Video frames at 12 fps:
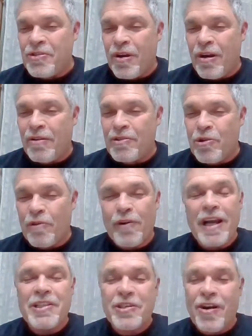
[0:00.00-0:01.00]

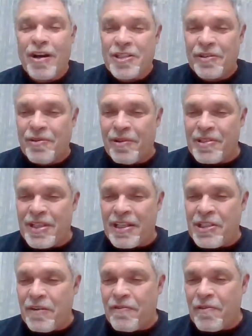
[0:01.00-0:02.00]
Drove race cars, of course.
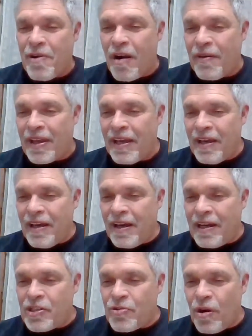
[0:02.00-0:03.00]
Enzo Ferrari
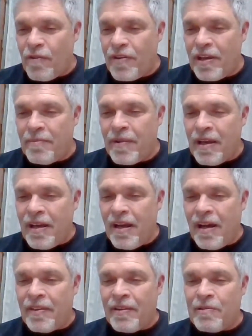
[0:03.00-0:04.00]
drove him
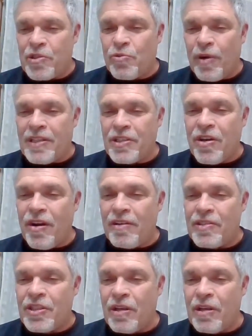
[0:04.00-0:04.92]
those race cars.